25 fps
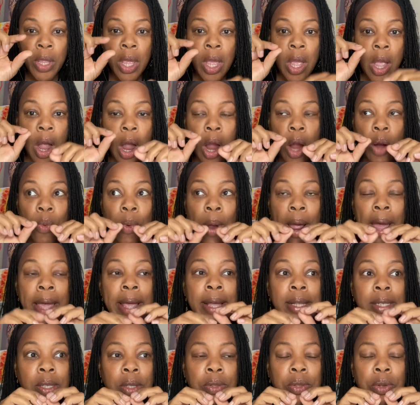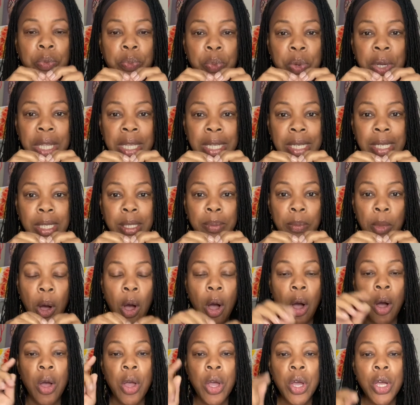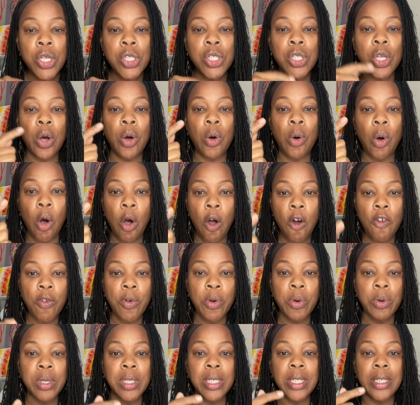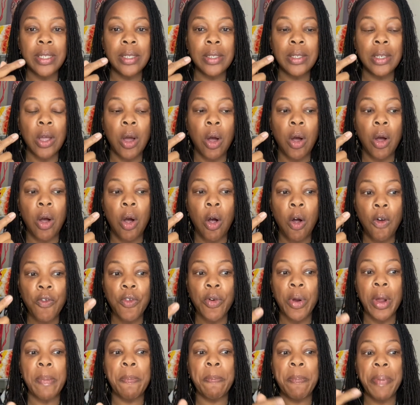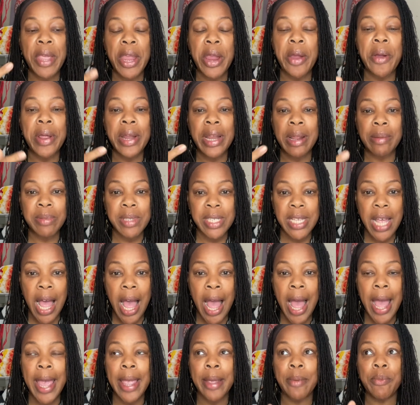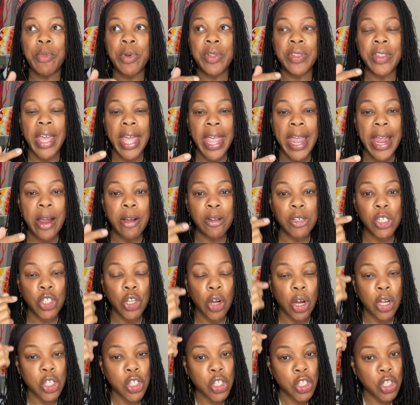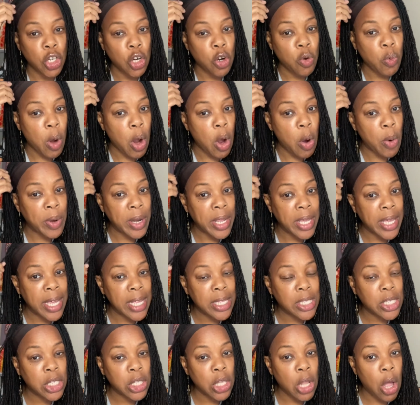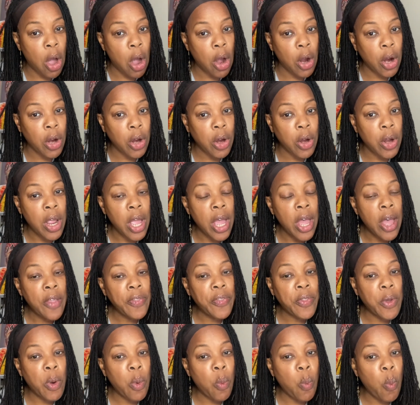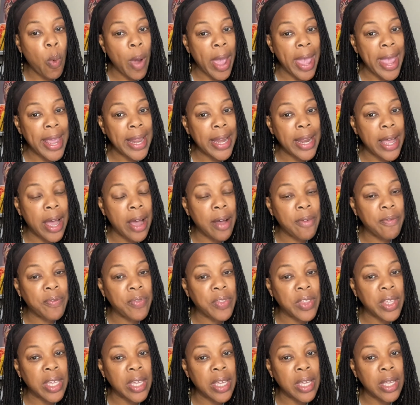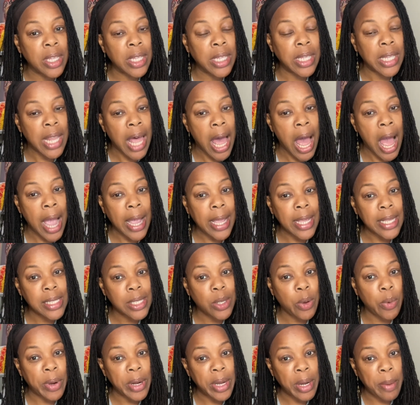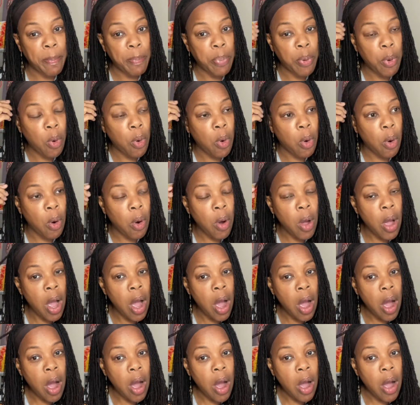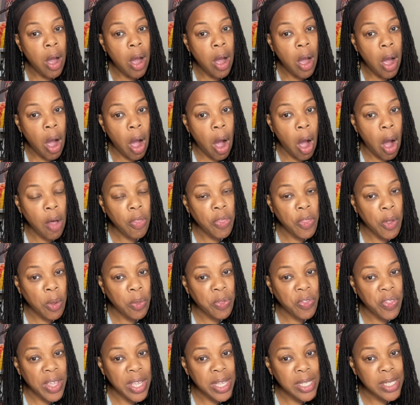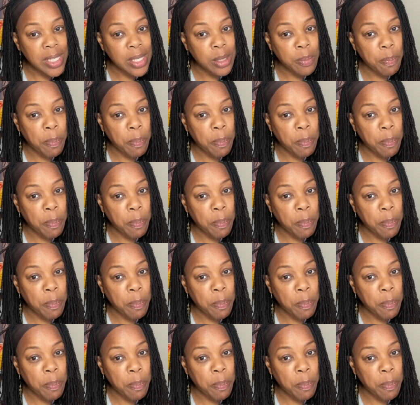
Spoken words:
All right, so they're really small. So over a period of time, when the hair starts to grow and it gets longer, the weight of the lock is going to pull. Although this